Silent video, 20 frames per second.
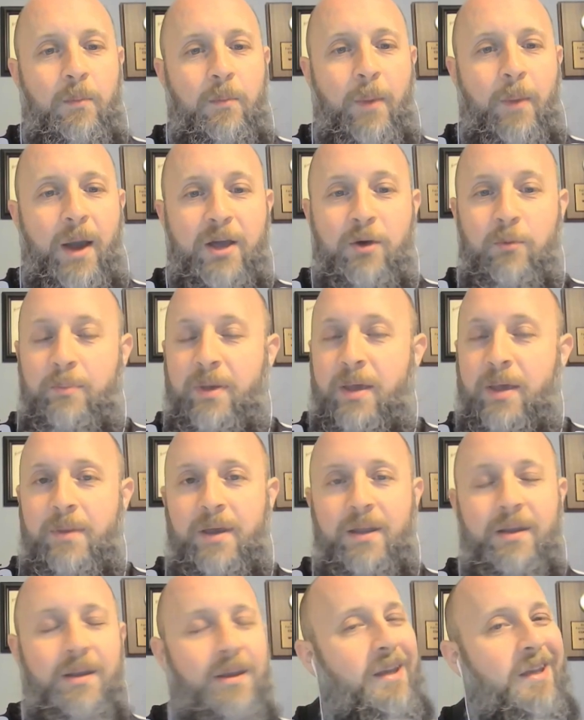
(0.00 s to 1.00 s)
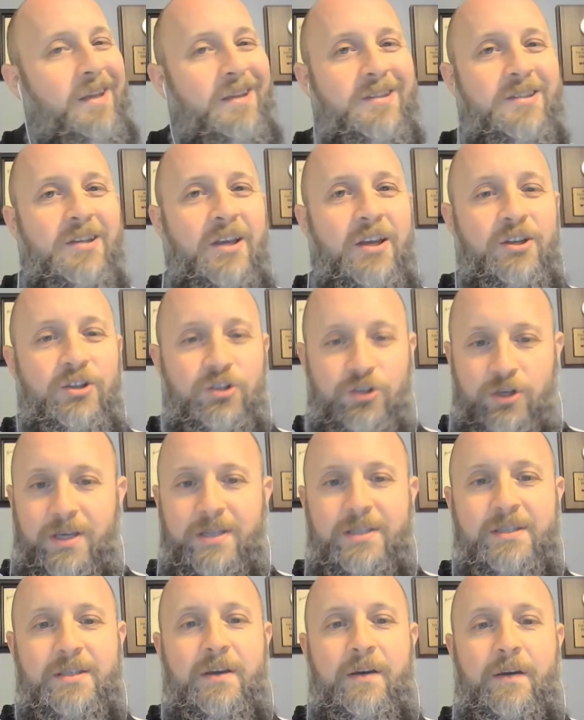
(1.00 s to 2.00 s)
Michael Pittman is
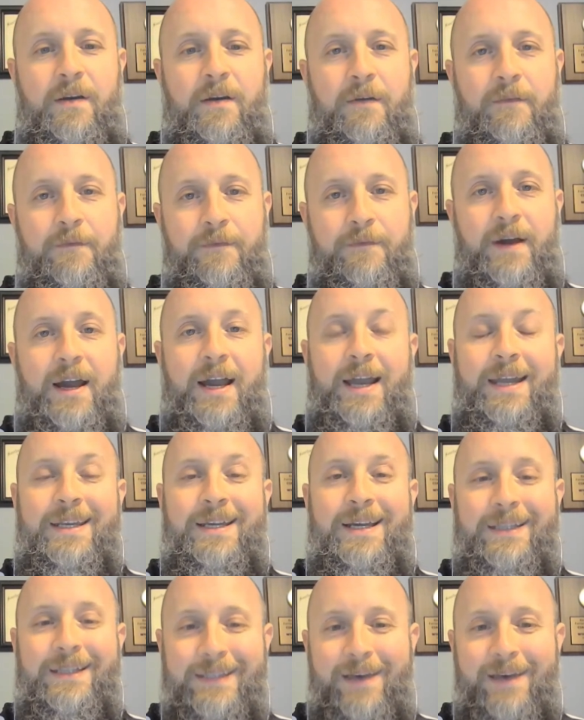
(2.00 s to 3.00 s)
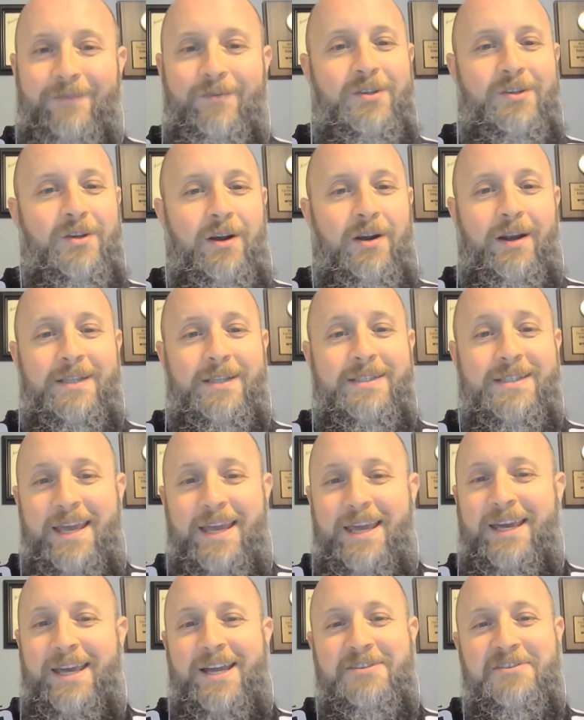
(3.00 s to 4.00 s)
just fine. eleven targets,
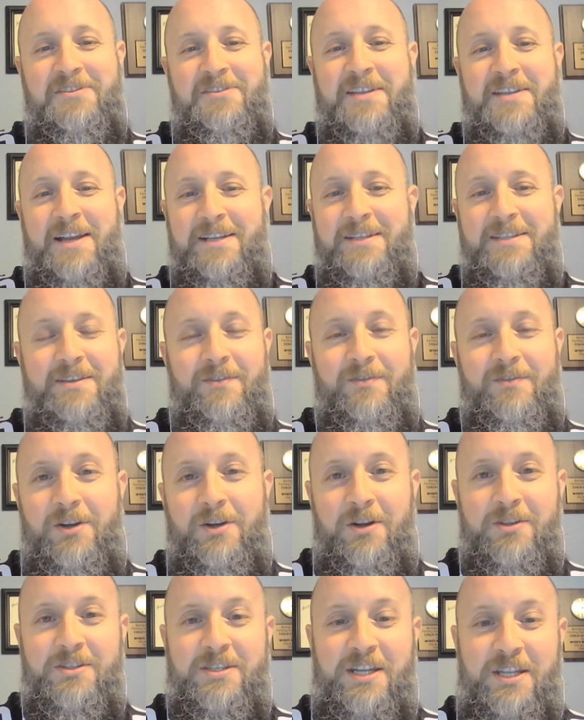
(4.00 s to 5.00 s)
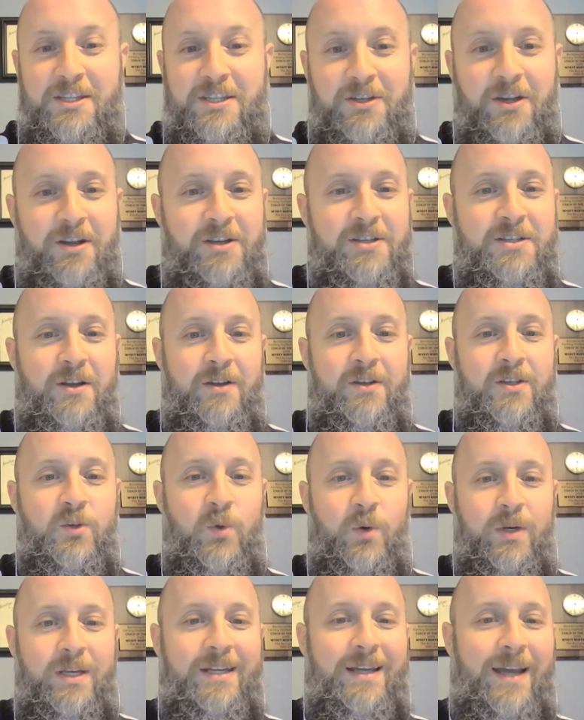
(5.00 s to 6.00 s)
eight catches, ninety-seven yards, and a touchdown,
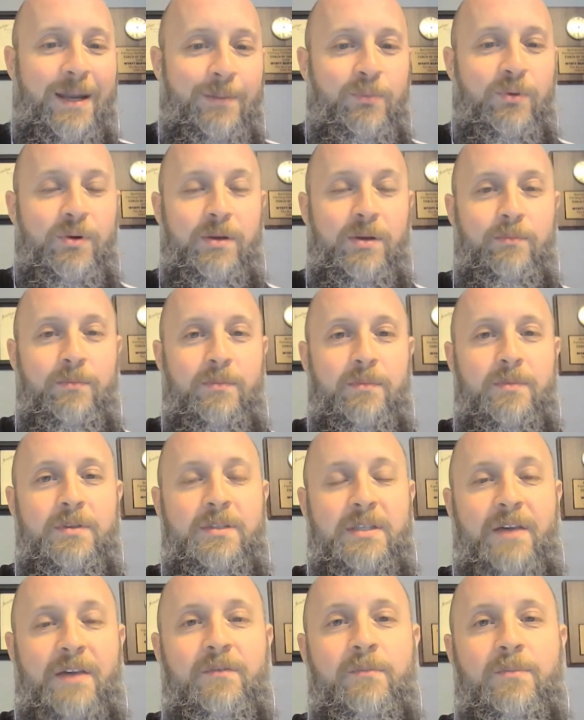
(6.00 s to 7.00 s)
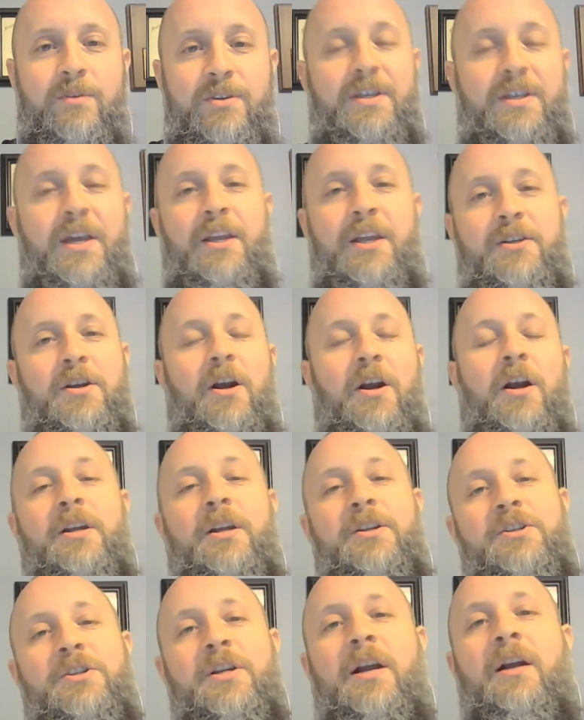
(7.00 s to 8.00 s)
twenty-nine point seven percent
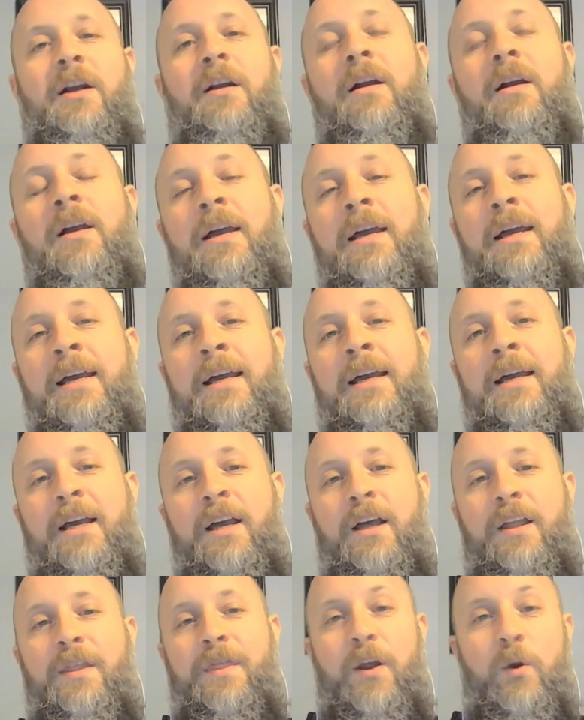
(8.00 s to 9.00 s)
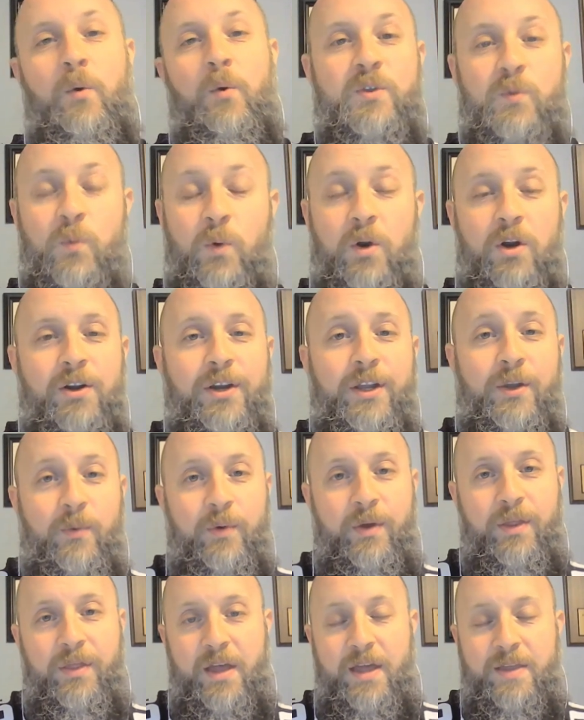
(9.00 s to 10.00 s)
target share. There was worry
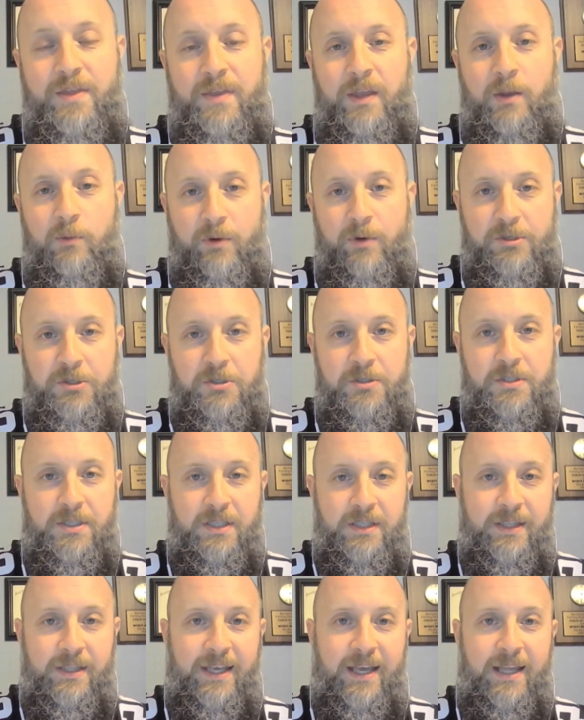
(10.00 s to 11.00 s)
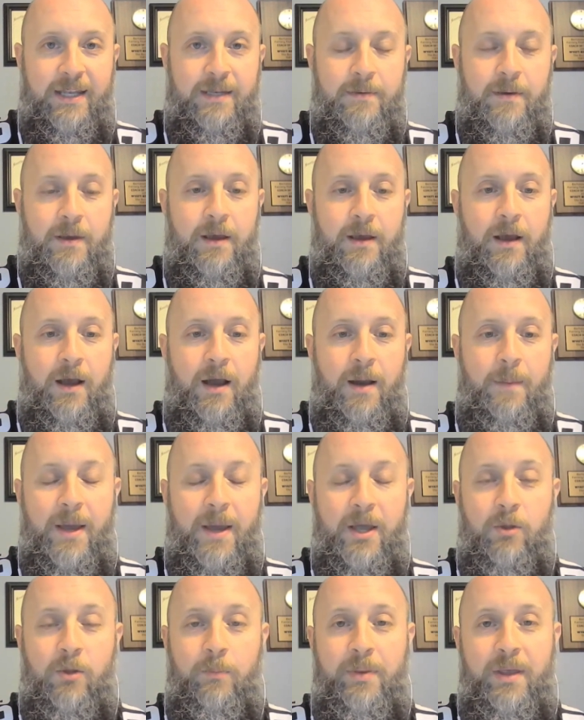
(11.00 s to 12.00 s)
with Anthony Richardson that uh,
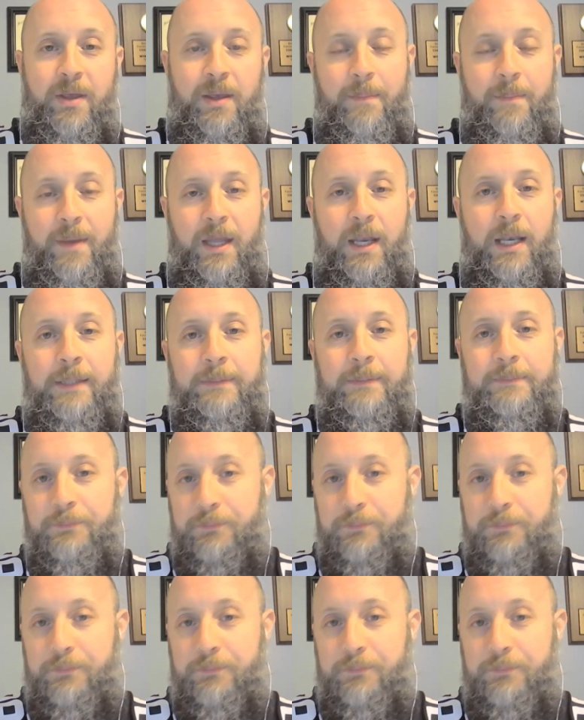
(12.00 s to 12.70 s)
Michael Pittman